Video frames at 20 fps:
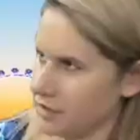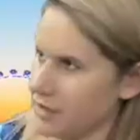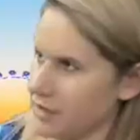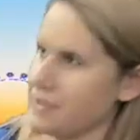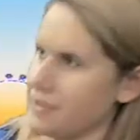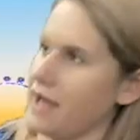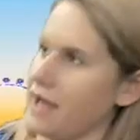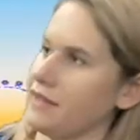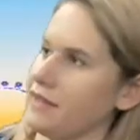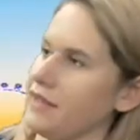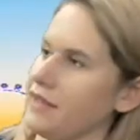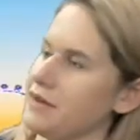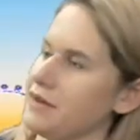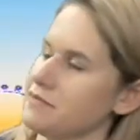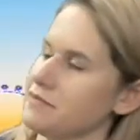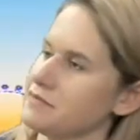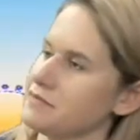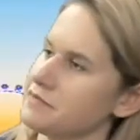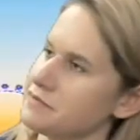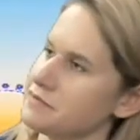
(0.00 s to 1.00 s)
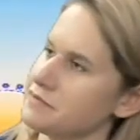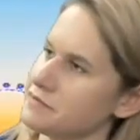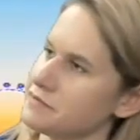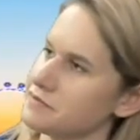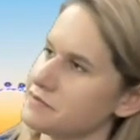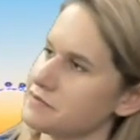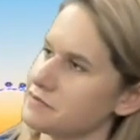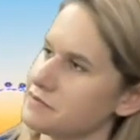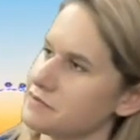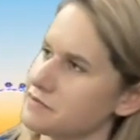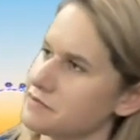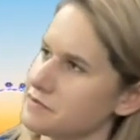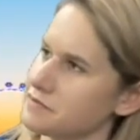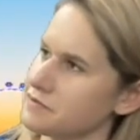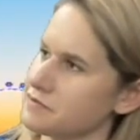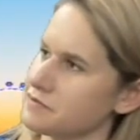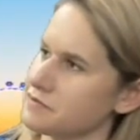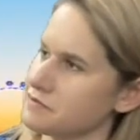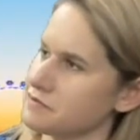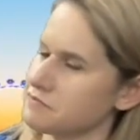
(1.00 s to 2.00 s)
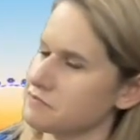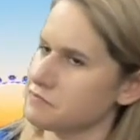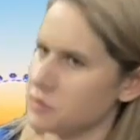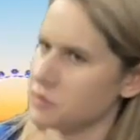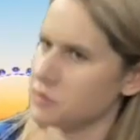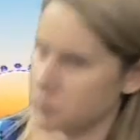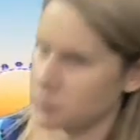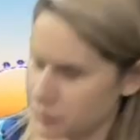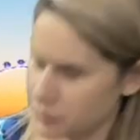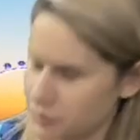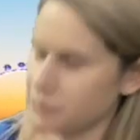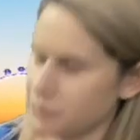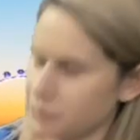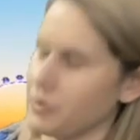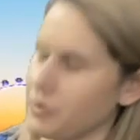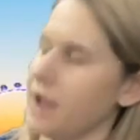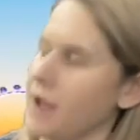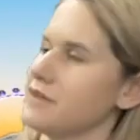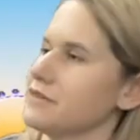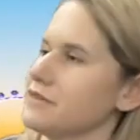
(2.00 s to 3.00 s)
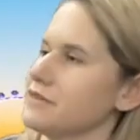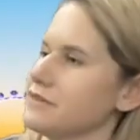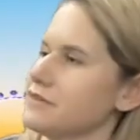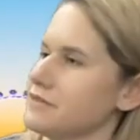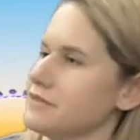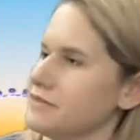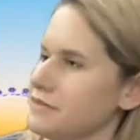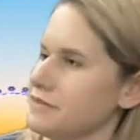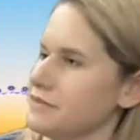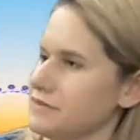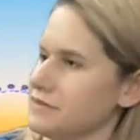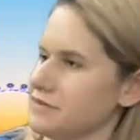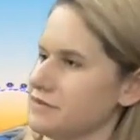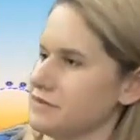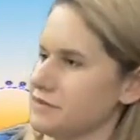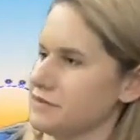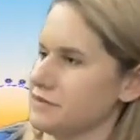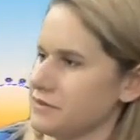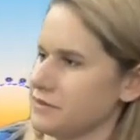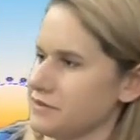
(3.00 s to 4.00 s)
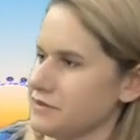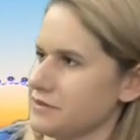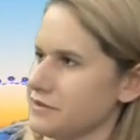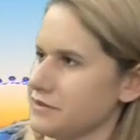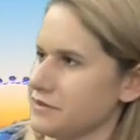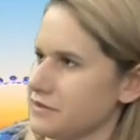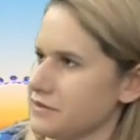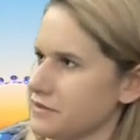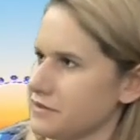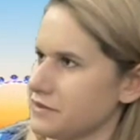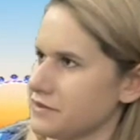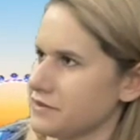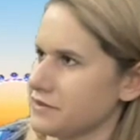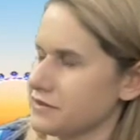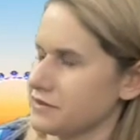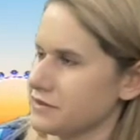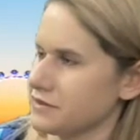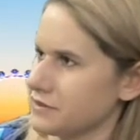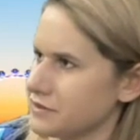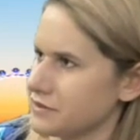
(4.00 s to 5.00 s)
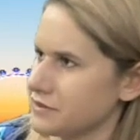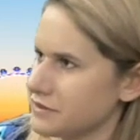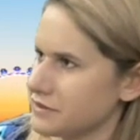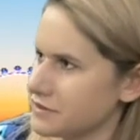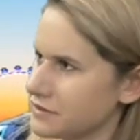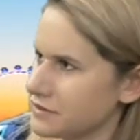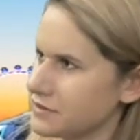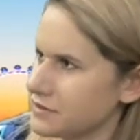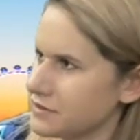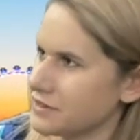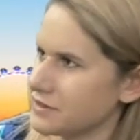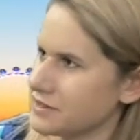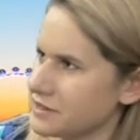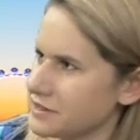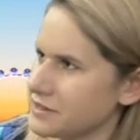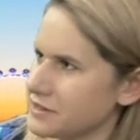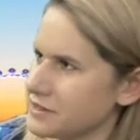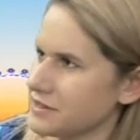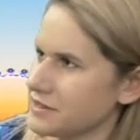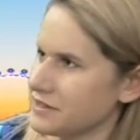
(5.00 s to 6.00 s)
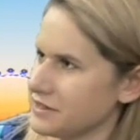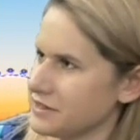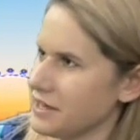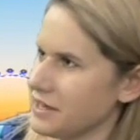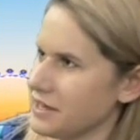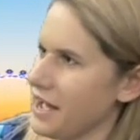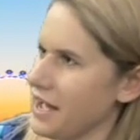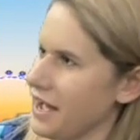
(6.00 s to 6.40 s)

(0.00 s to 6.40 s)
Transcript: This person isn't speaking.